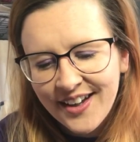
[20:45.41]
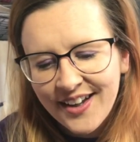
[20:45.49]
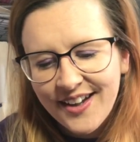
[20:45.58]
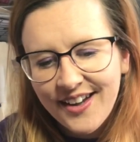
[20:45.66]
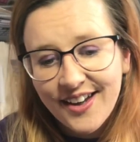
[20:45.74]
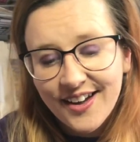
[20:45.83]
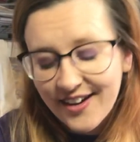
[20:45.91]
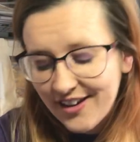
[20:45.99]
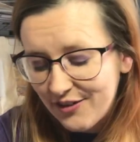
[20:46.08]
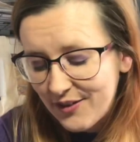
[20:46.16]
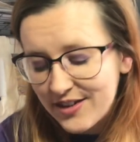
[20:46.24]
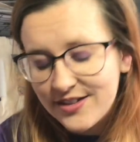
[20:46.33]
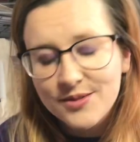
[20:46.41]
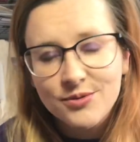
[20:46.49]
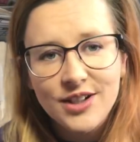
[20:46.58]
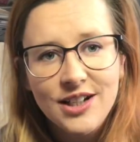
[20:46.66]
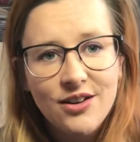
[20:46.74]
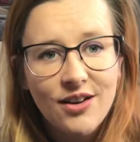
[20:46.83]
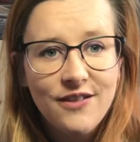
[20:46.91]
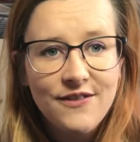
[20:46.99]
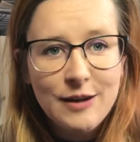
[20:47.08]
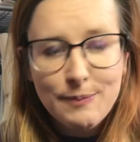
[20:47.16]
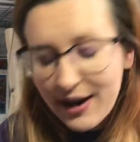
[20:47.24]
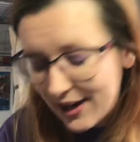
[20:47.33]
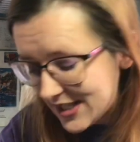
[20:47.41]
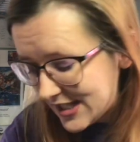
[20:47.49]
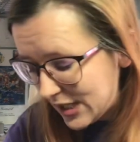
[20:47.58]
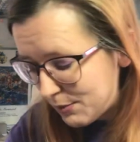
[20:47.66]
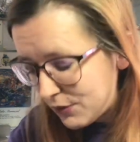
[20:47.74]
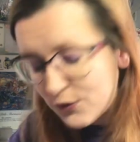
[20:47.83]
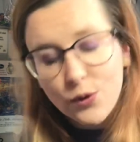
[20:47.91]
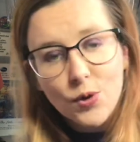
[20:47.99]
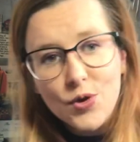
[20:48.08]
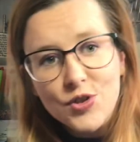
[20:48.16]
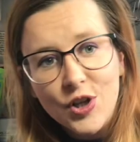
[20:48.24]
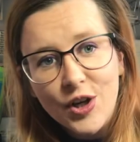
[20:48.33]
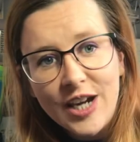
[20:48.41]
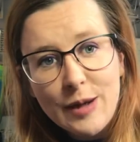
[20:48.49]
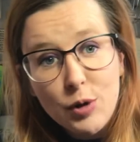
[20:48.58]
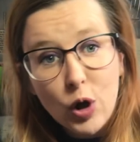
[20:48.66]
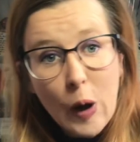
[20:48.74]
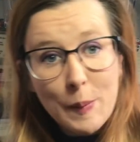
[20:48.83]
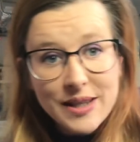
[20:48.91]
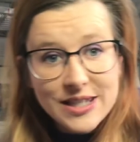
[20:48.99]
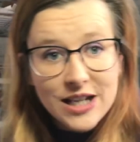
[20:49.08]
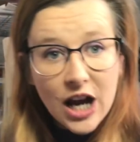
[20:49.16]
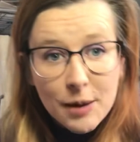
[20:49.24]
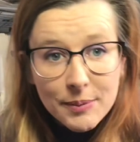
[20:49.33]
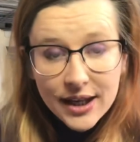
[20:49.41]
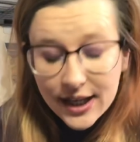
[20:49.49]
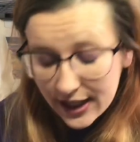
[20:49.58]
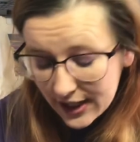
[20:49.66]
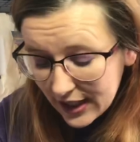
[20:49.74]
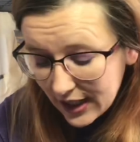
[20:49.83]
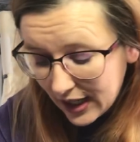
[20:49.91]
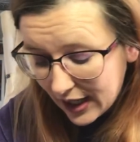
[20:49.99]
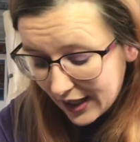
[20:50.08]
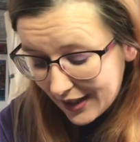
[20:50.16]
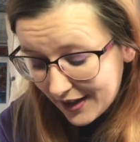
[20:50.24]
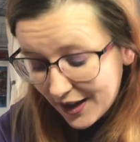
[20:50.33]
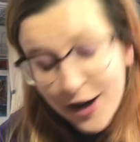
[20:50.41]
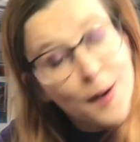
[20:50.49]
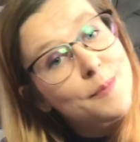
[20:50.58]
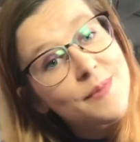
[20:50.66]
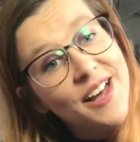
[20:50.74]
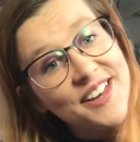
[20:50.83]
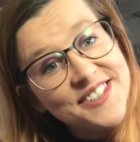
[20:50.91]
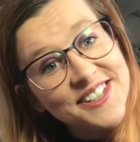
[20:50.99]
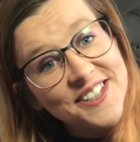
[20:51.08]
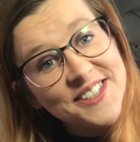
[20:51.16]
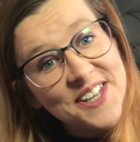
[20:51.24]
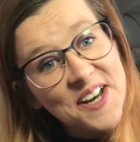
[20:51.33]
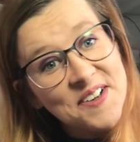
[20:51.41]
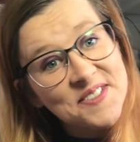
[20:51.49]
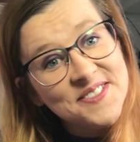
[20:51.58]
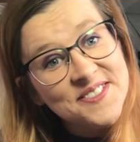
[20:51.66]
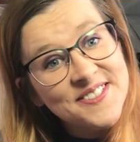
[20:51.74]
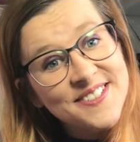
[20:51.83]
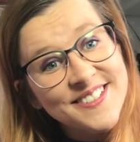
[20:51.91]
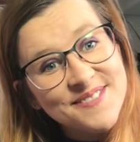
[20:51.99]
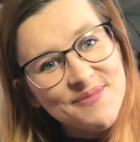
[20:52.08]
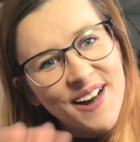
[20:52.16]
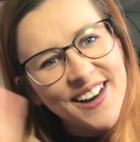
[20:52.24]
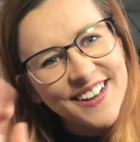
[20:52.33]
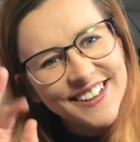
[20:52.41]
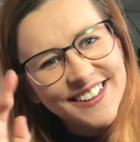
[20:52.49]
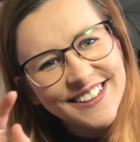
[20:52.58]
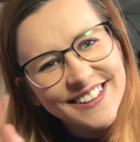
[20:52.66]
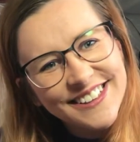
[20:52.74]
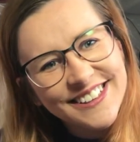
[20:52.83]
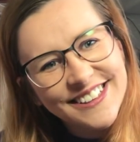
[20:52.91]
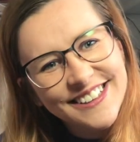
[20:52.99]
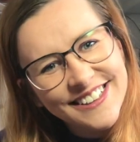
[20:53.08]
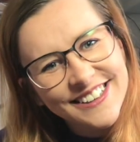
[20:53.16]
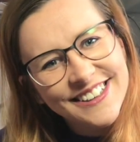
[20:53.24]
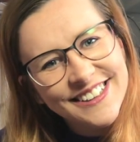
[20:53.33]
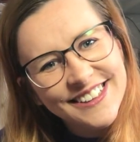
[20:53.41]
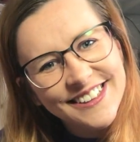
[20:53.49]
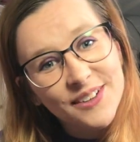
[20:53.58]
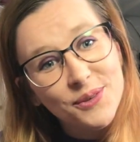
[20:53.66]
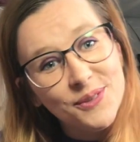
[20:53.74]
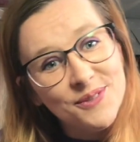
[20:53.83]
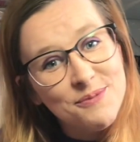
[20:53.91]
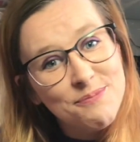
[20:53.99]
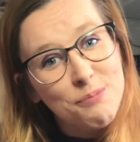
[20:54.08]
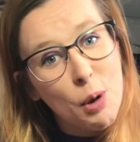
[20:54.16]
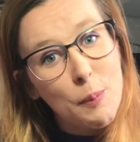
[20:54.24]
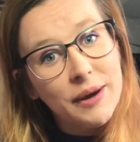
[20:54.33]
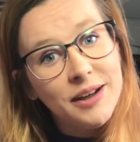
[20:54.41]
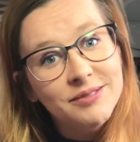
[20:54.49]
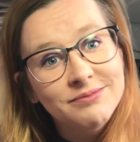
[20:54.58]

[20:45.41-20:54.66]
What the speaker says: yeah, I've had some really great feedback, as I said before, so keep your comments coming, and I'll see you soon. Bye. Ooh, Poppy.